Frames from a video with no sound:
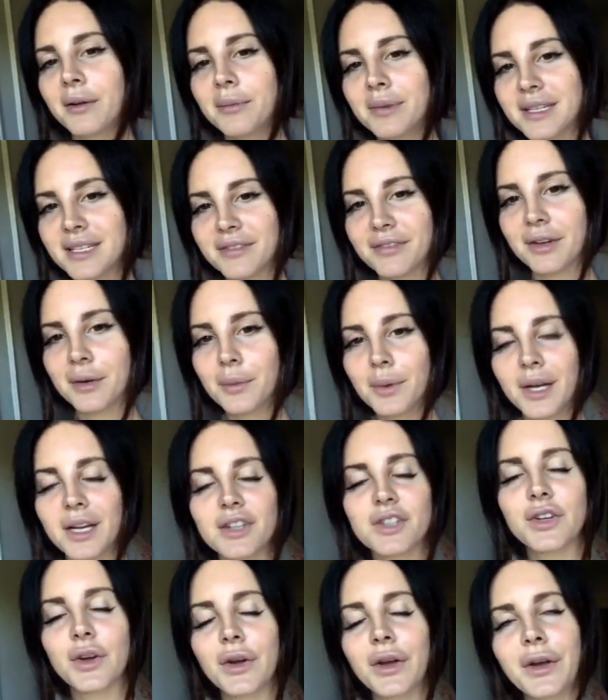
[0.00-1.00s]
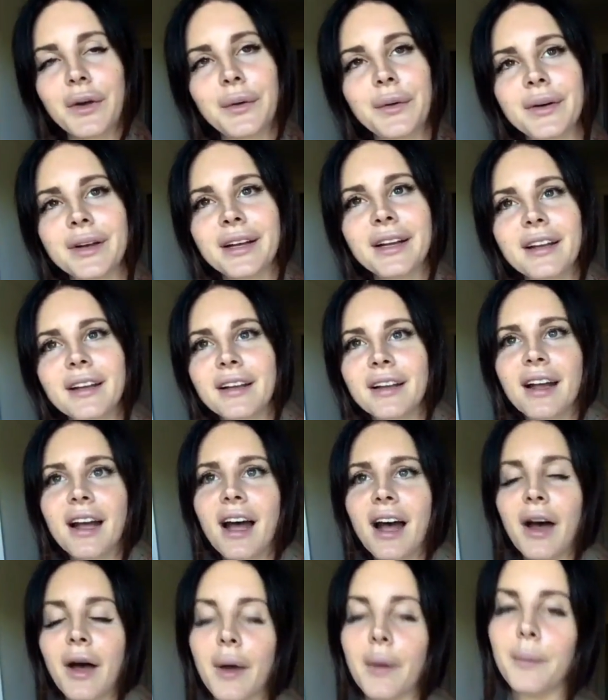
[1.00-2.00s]
be different when I show you.
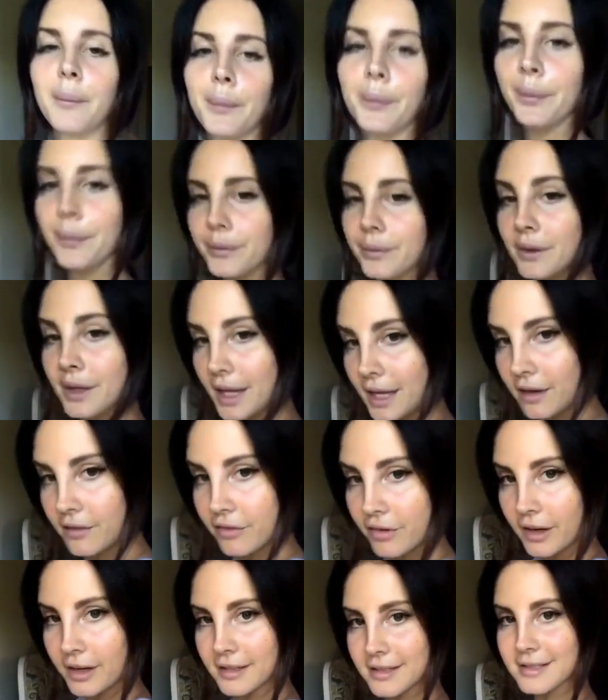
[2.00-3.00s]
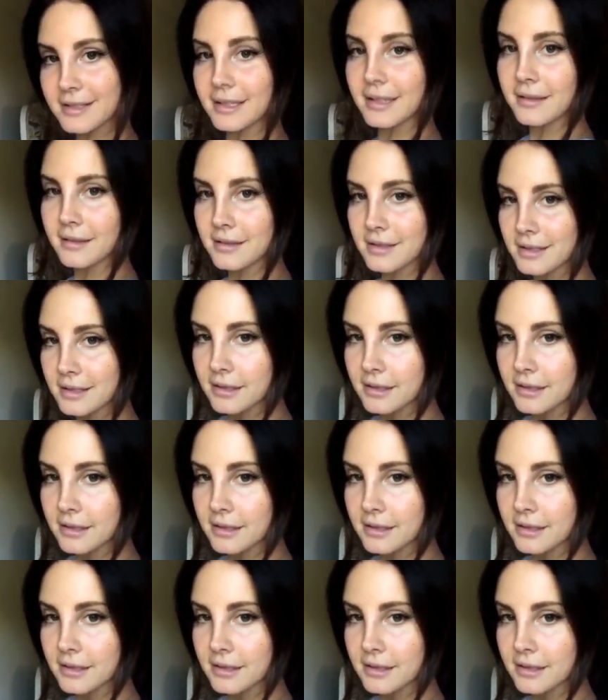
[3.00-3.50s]
Um, like for instance,